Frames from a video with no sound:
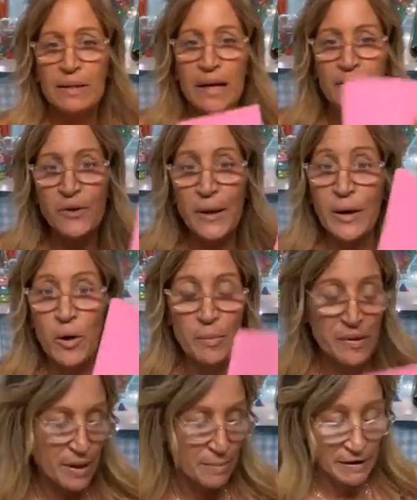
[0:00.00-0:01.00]
Because after I
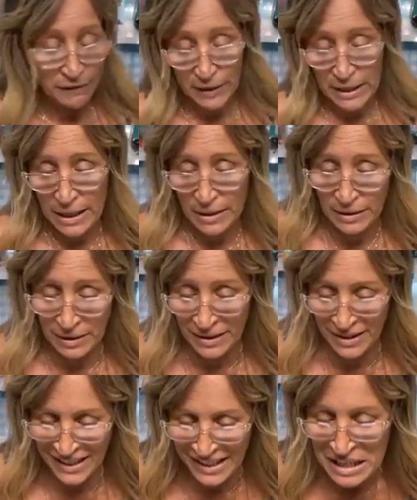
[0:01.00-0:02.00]
open them, I forget.
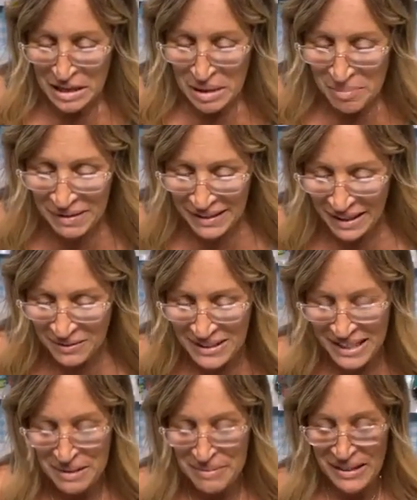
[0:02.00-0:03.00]
But that
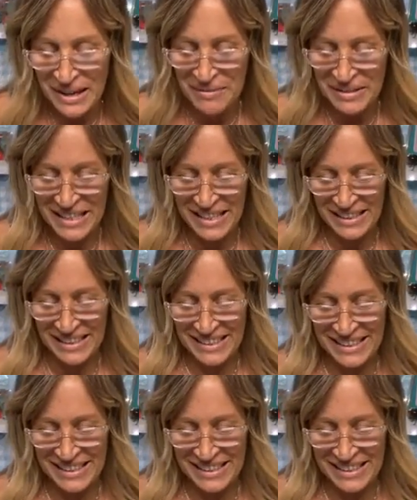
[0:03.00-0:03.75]
one's Hobby Lobby.